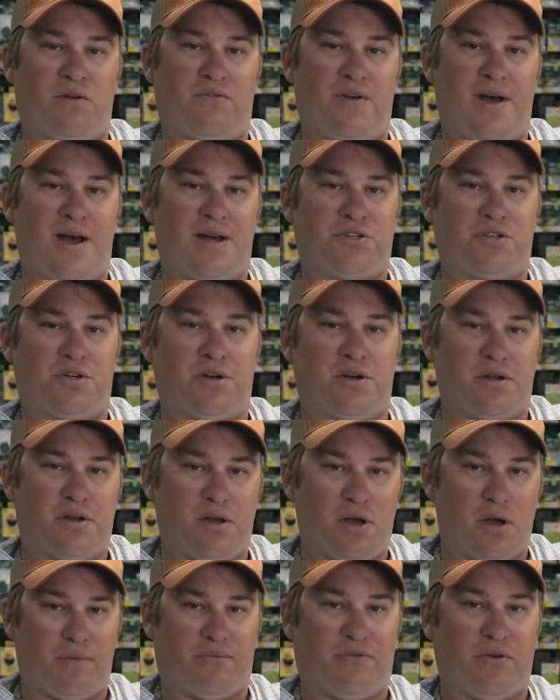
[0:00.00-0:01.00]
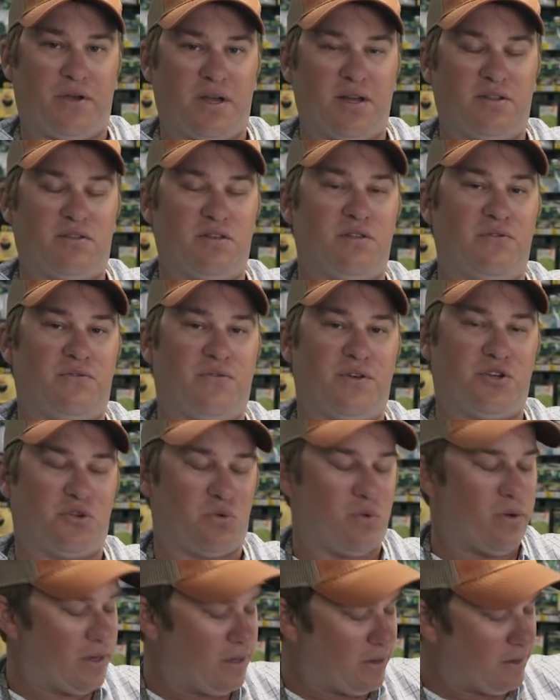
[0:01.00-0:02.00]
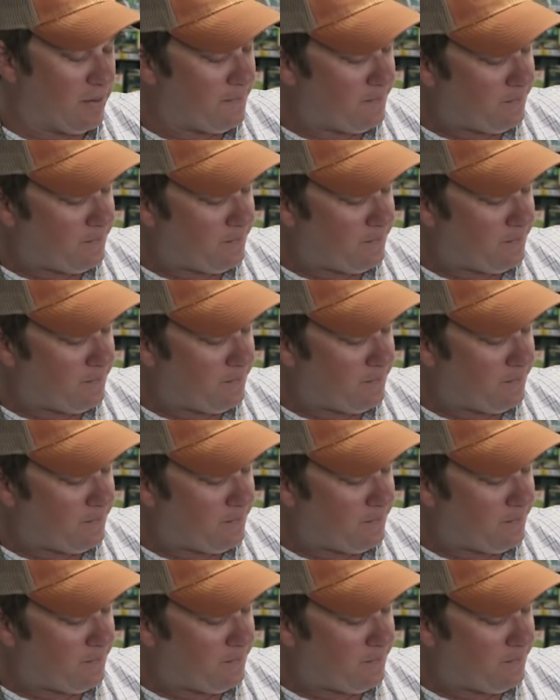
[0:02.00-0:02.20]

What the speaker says: faster, hopefully get to the fish quicker.